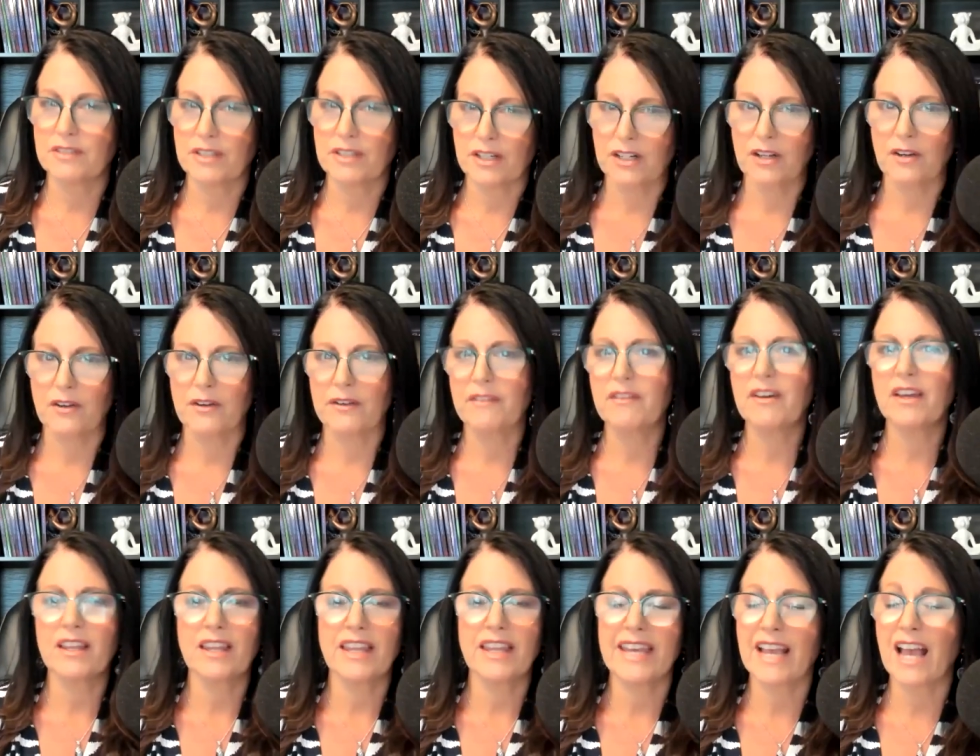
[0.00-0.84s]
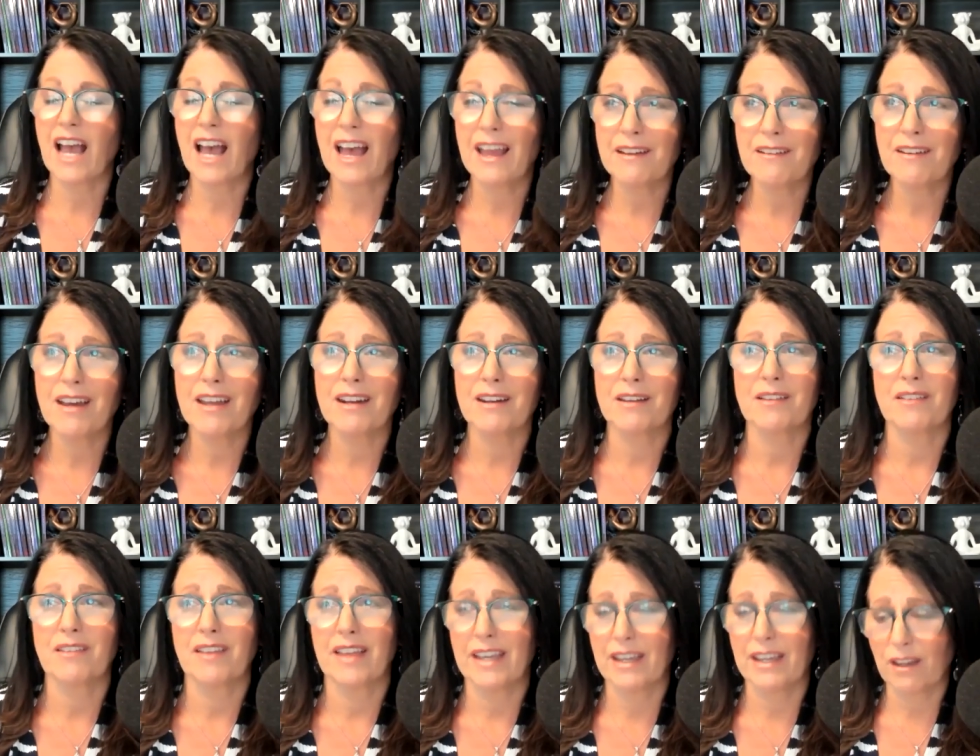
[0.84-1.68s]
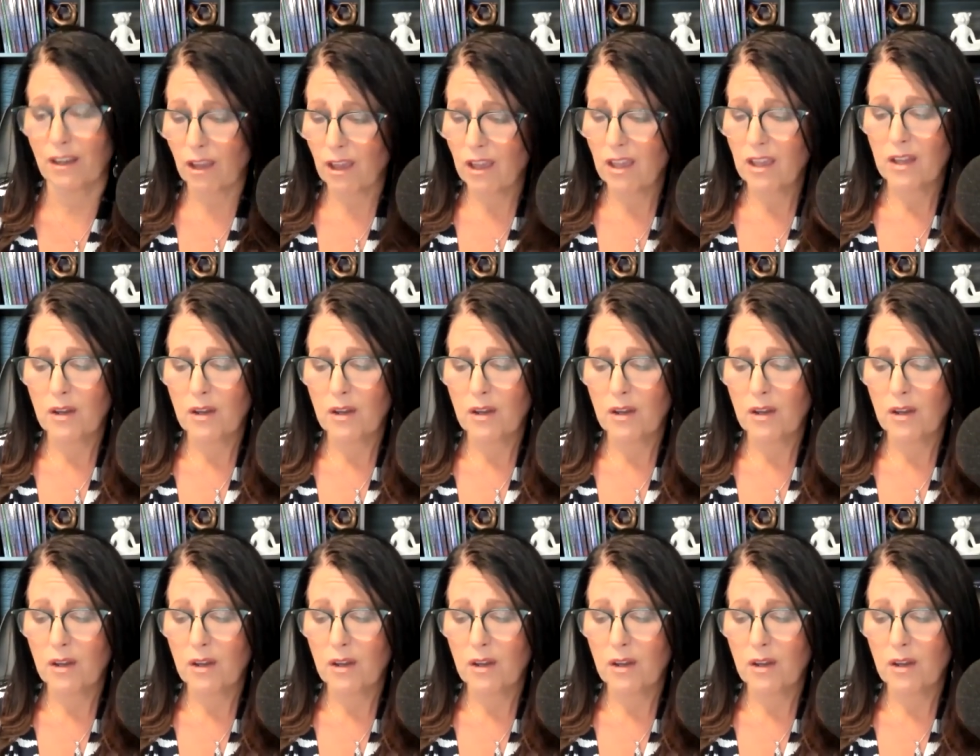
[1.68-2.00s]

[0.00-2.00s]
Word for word: you know. I've got like I got to like